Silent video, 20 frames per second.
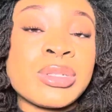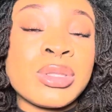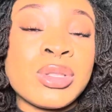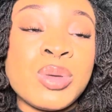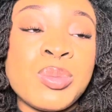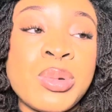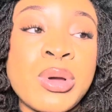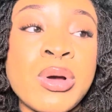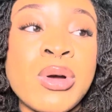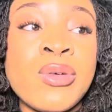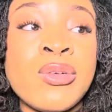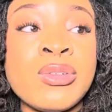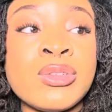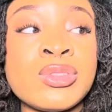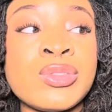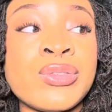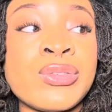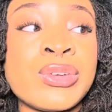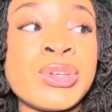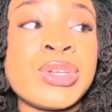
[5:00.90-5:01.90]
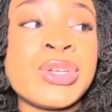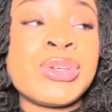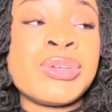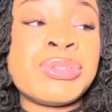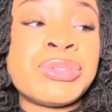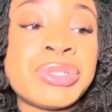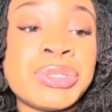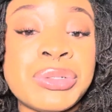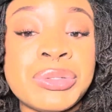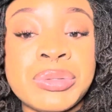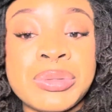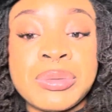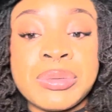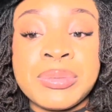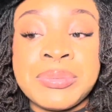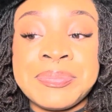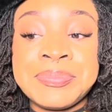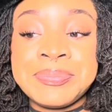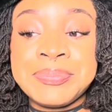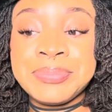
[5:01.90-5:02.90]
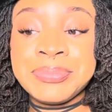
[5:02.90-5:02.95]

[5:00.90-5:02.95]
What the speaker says: loopholes for you to